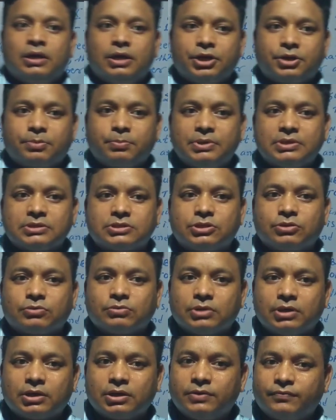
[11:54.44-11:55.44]
it means
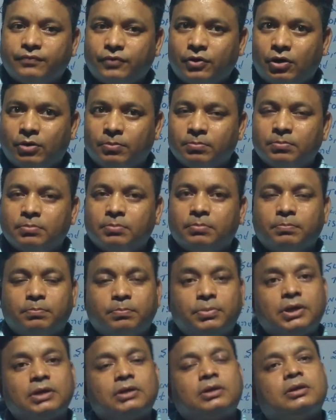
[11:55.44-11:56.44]
singular in form,
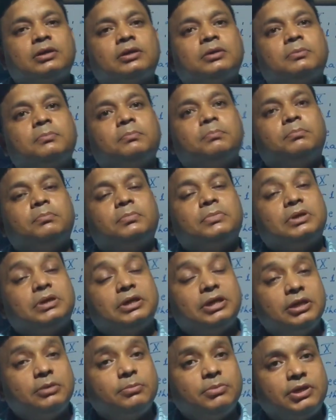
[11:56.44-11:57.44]
but
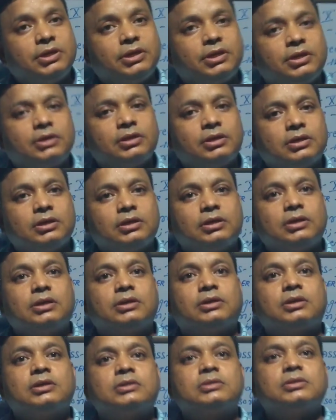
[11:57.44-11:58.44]
in meaning
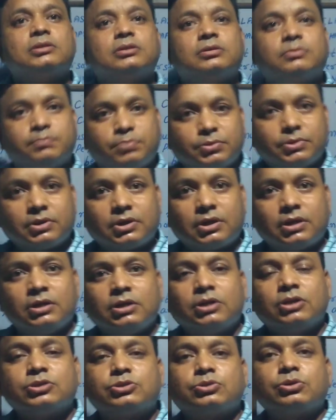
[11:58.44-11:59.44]
it is plural,
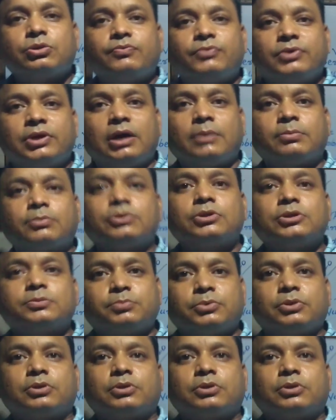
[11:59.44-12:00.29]
so we have to use